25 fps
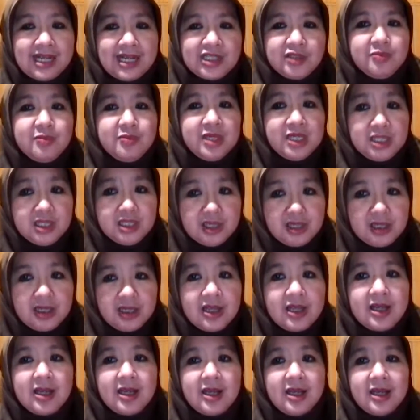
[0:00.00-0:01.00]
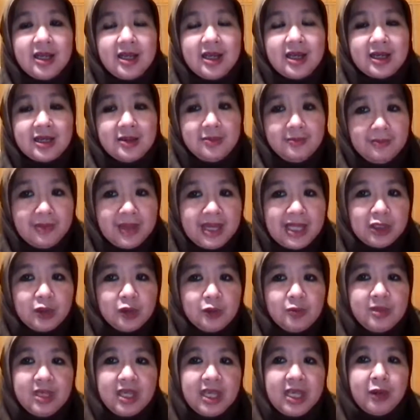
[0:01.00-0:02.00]
transmission
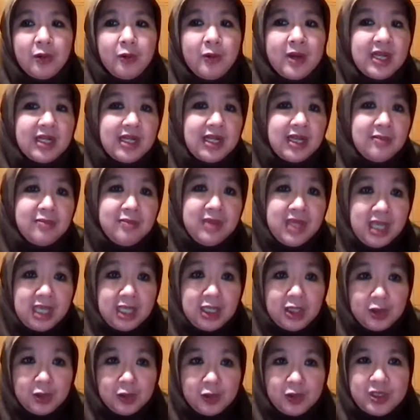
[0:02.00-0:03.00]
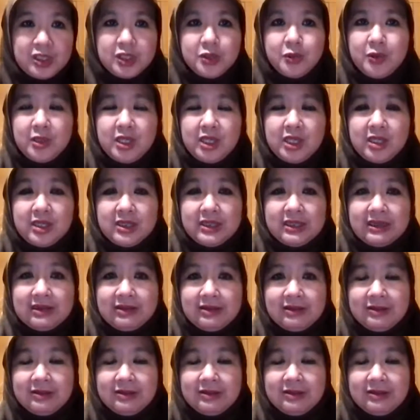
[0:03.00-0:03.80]
compared to BA.1 and BA.2, which we